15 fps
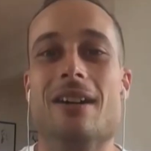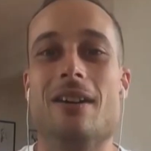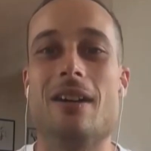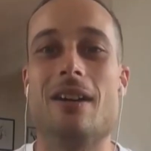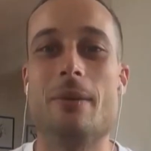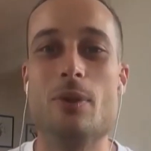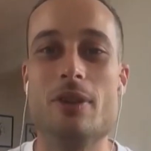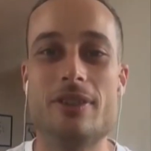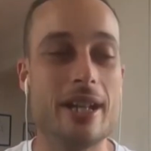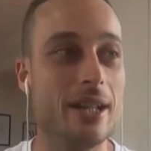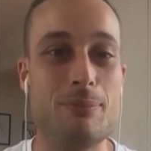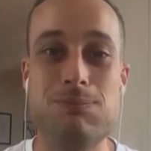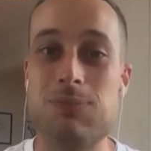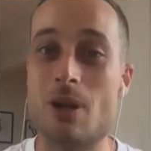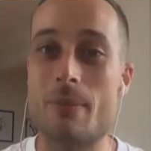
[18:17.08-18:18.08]
I moved here
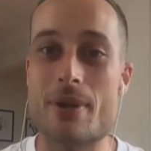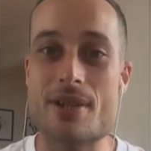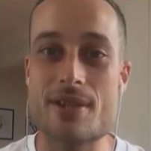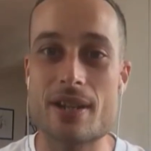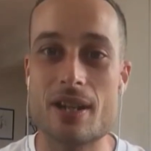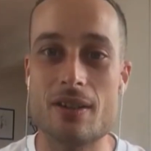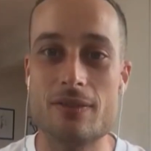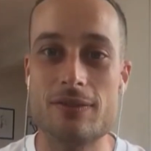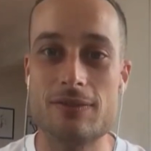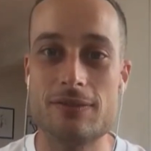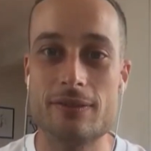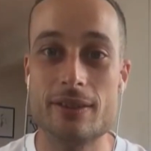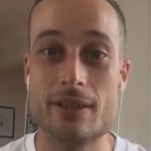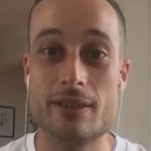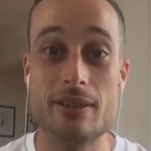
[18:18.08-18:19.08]
by
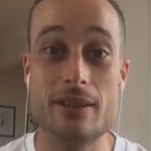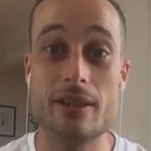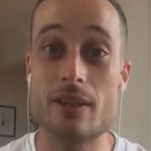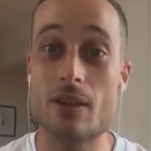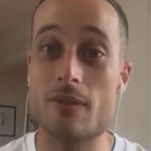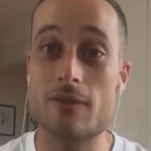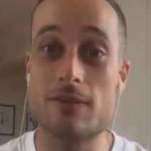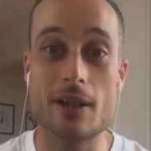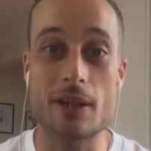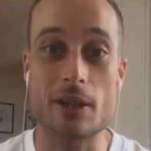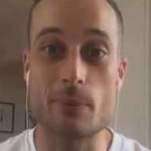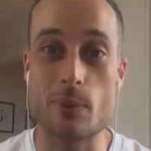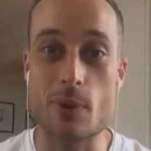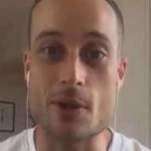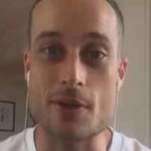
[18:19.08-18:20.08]
myself, didn't know a
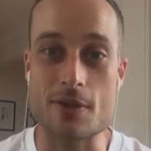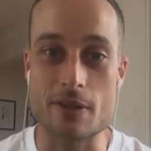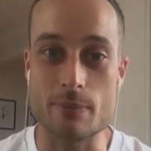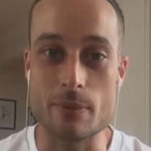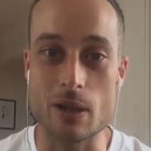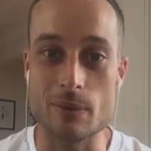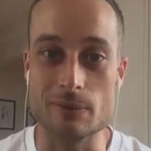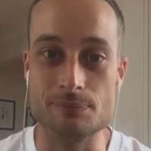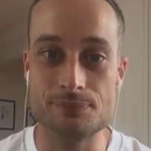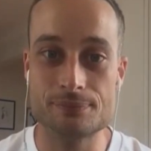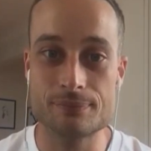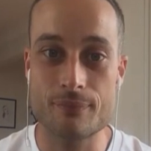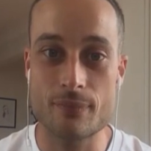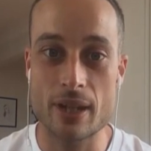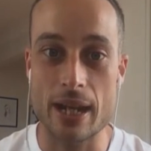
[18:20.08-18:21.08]
fucking person in Melbourne,
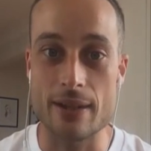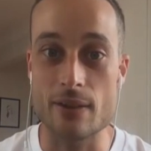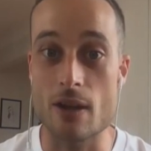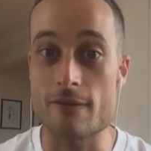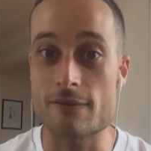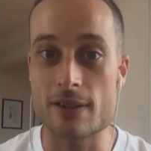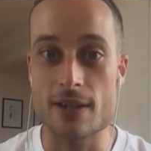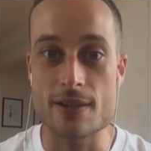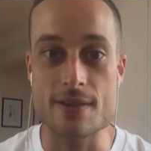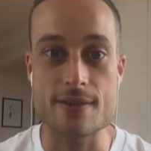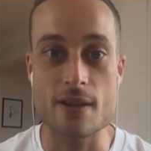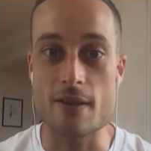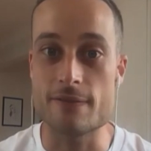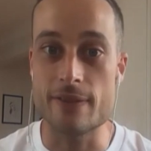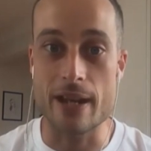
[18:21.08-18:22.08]
had no
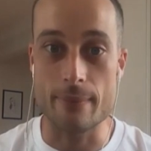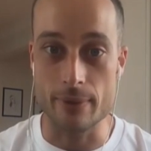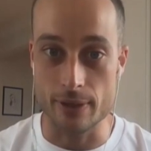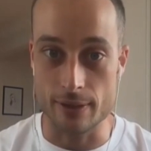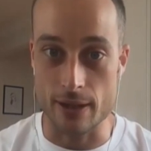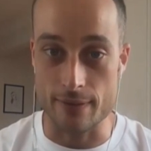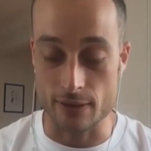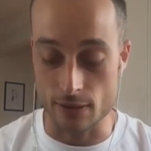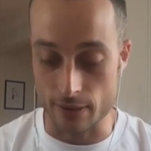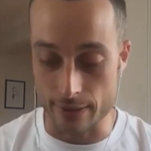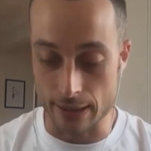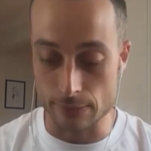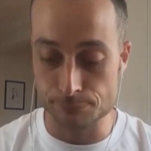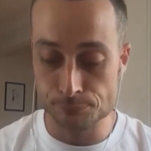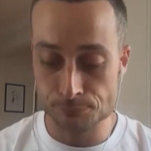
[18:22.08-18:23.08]
friends, no family, no nothing
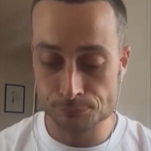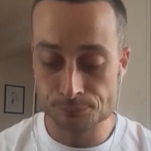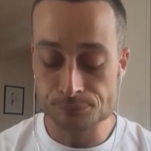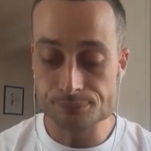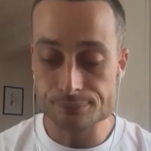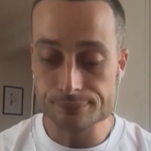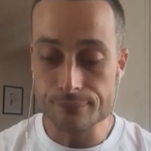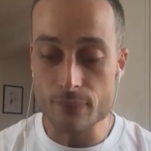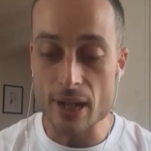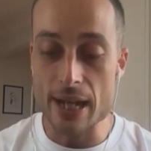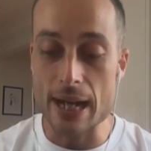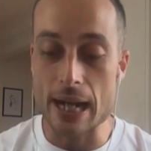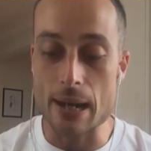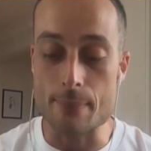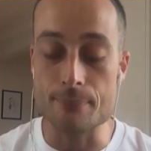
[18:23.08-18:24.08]
like
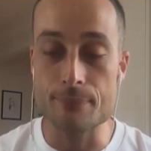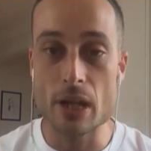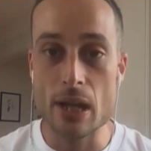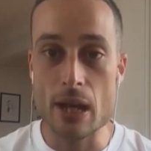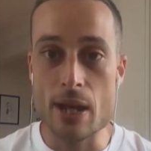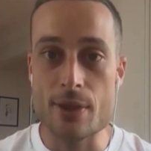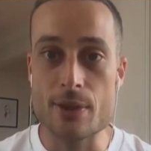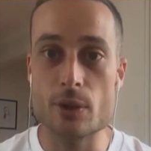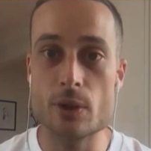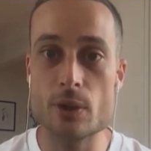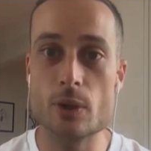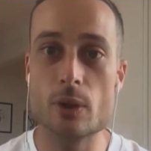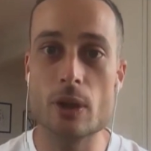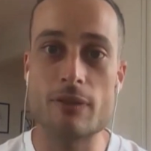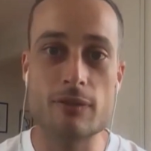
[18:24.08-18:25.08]
that.
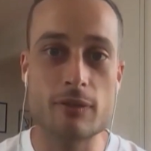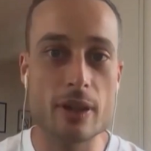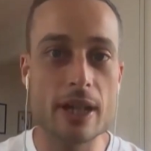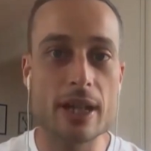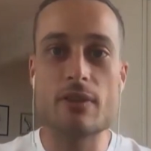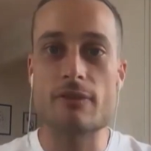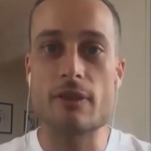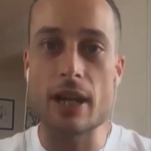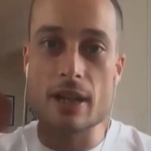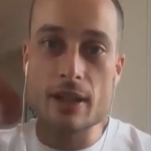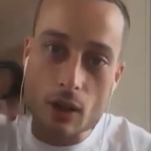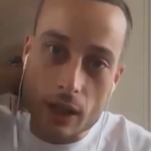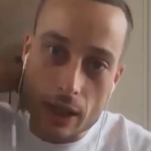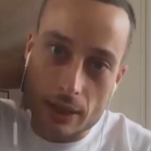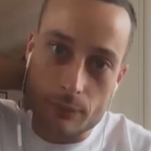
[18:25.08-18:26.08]
Through a friend of a
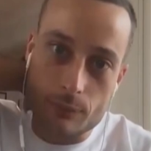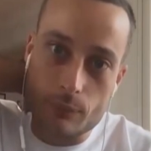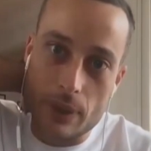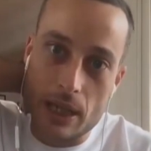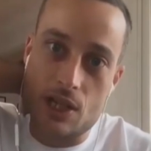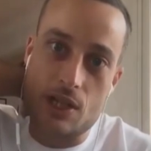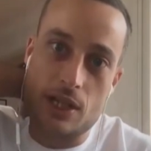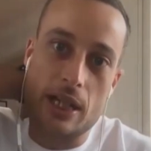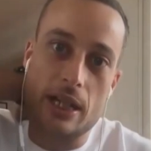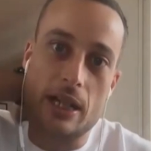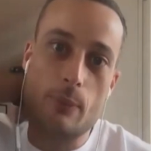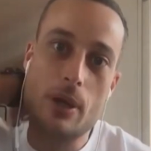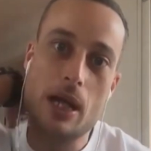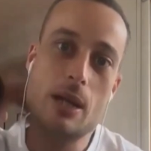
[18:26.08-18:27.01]
friend, I managed to get